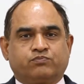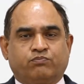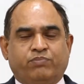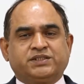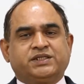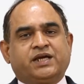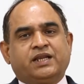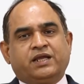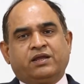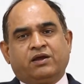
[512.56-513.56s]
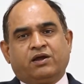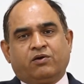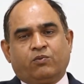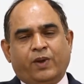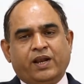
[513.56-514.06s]
basically,
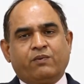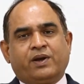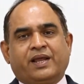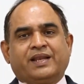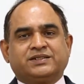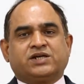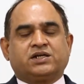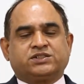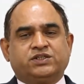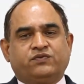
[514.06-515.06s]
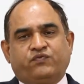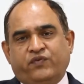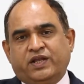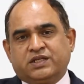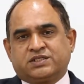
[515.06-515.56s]
whenever NHRC
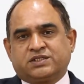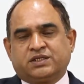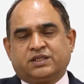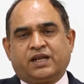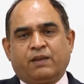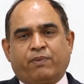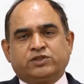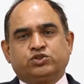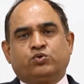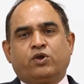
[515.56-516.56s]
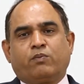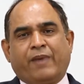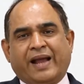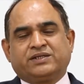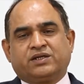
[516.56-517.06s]
feels that a particular
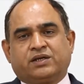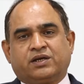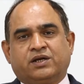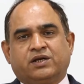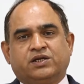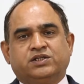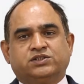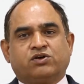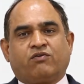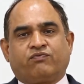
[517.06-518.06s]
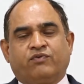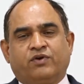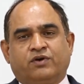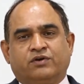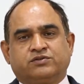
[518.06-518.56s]
matter is of
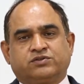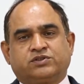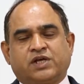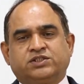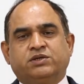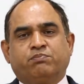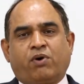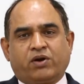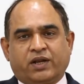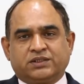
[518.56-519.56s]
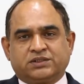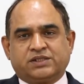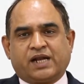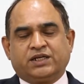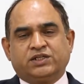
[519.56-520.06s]
such importance
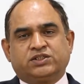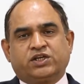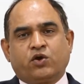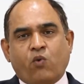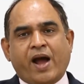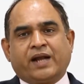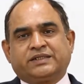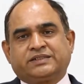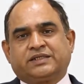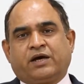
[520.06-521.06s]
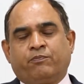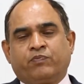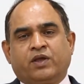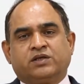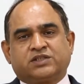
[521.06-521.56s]
that it requires
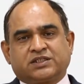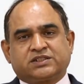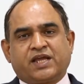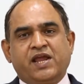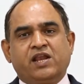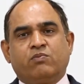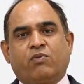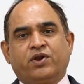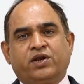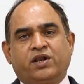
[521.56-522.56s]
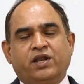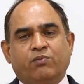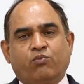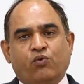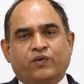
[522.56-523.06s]
sustained
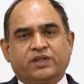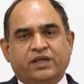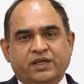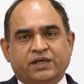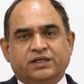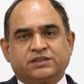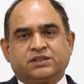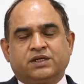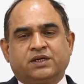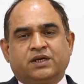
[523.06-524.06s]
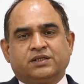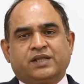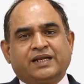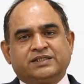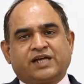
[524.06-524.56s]
monitoring over the years,
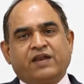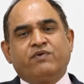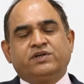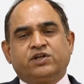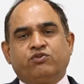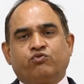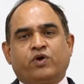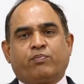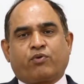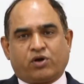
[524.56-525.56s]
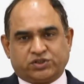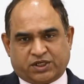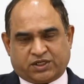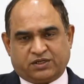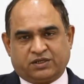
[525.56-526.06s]
that is converted into a
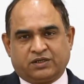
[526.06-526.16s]
project.